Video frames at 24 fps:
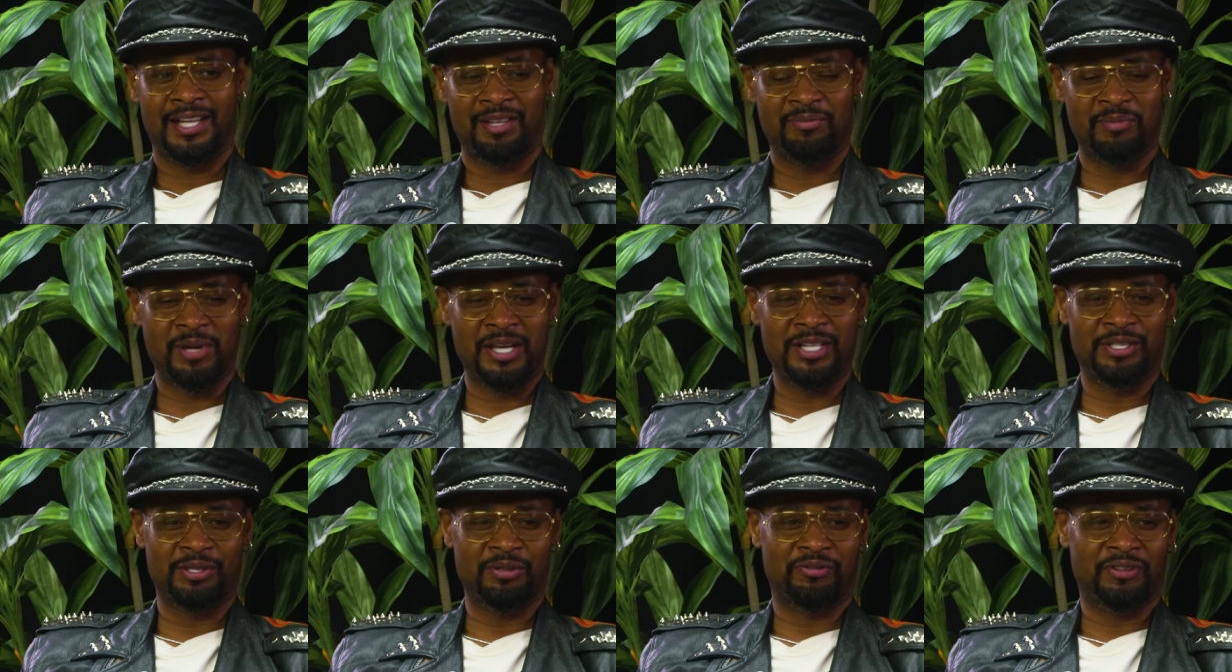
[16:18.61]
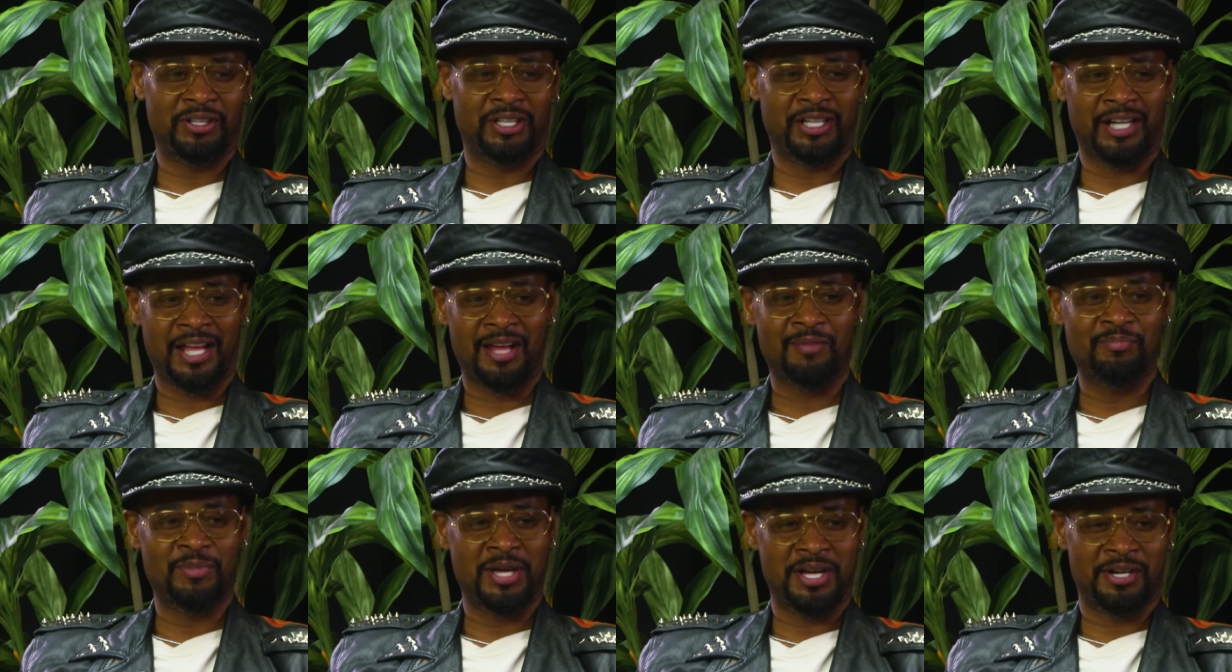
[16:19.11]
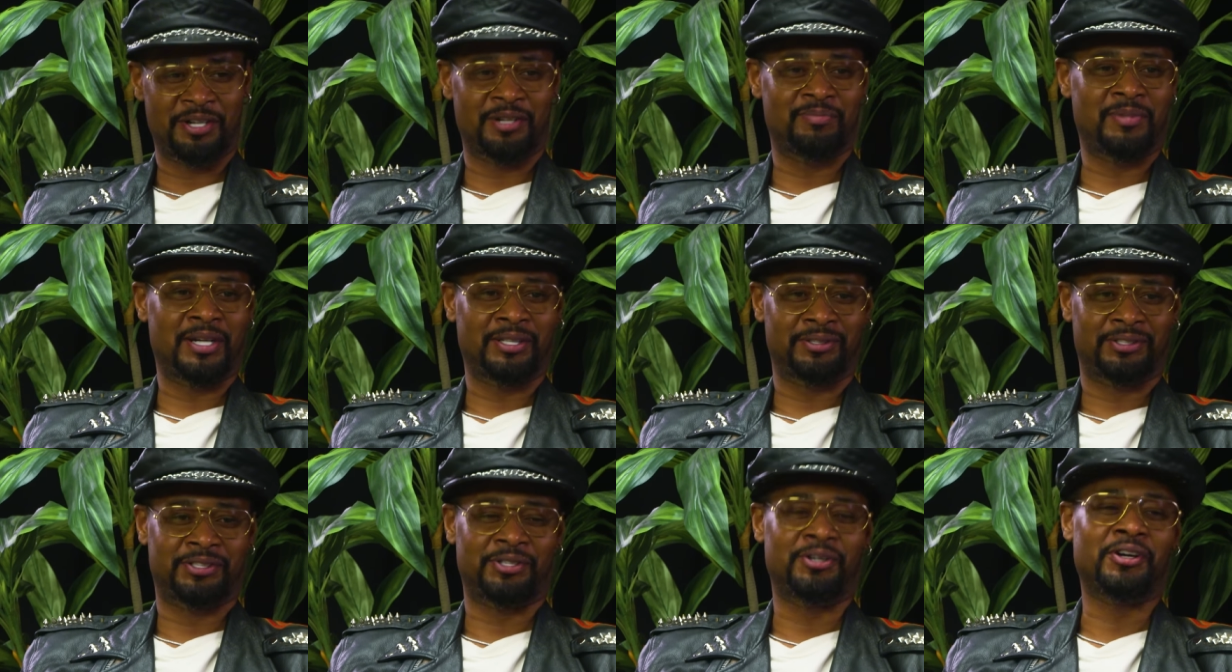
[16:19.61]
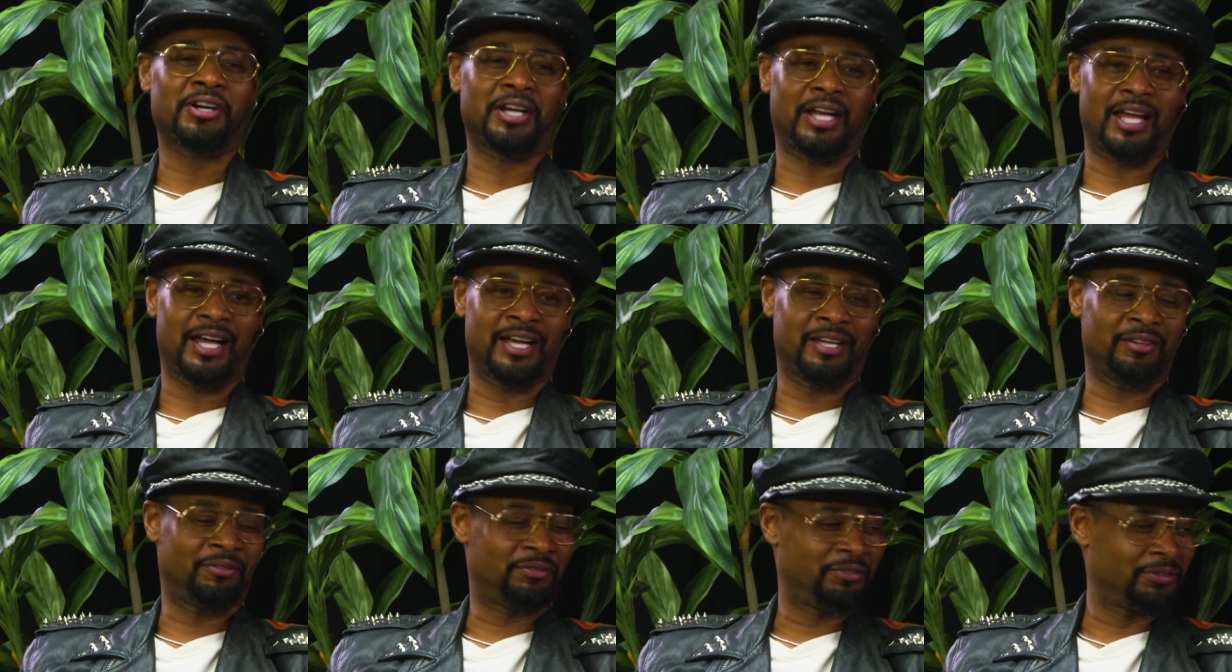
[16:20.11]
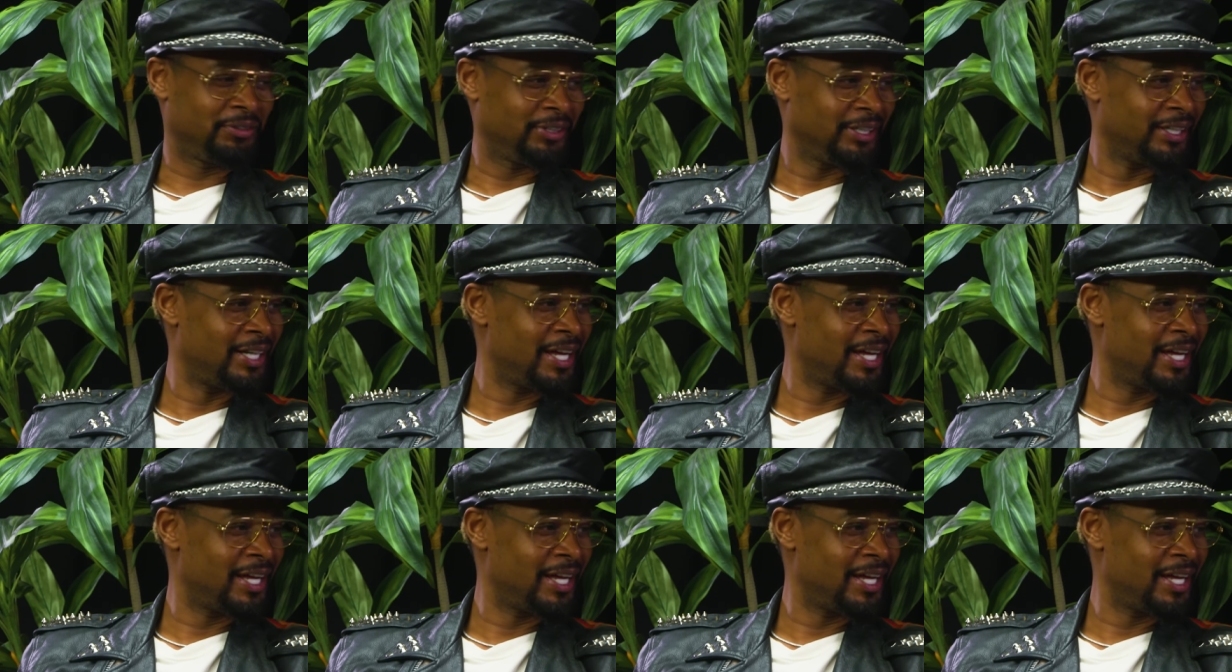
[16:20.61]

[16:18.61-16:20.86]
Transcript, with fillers: It made you feel a lot better about your life,